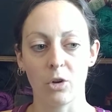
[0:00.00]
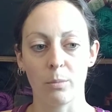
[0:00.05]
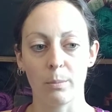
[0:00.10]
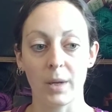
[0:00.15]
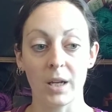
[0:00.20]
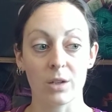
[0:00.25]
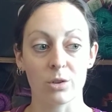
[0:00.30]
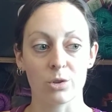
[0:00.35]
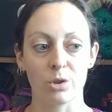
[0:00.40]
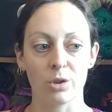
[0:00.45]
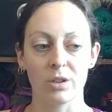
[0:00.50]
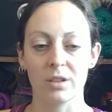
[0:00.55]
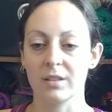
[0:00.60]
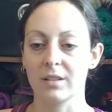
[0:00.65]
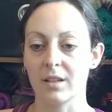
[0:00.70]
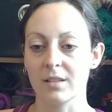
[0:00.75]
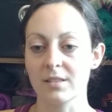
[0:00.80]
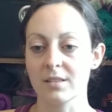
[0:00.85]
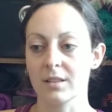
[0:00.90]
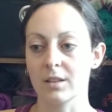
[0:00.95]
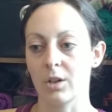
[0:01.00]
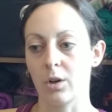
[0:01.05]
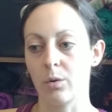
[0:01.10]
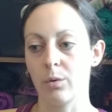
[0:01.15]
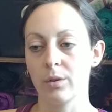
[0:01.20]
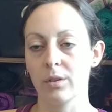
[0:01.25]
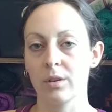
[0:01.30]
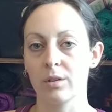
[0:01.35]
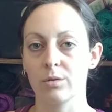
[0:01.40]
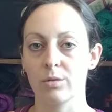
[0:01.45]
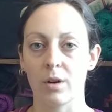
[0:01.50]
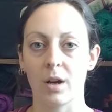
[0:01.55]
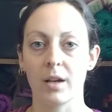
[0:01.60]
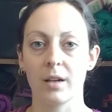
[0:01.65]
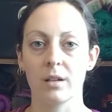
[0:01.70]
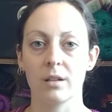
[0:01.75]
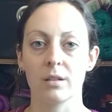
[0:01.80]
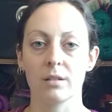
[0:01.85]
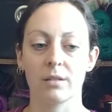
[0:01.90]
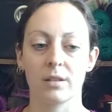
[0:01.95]
make sure it doesn't go in the
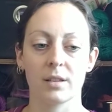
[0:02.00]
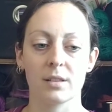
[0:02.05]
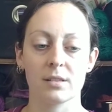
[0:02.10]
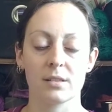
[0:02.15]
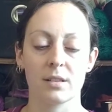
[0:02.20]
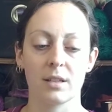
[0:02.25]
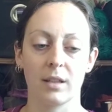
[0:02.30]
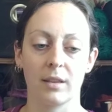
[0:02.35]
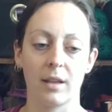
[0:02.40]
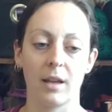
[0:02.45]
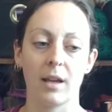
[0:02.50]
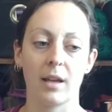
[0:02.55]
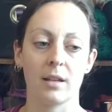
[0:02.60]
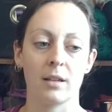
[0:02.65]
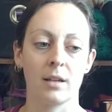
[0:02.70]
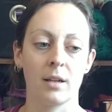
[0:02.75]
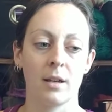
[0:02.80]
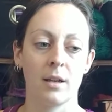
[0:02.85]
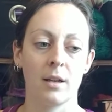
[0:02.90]
dryer, things like that.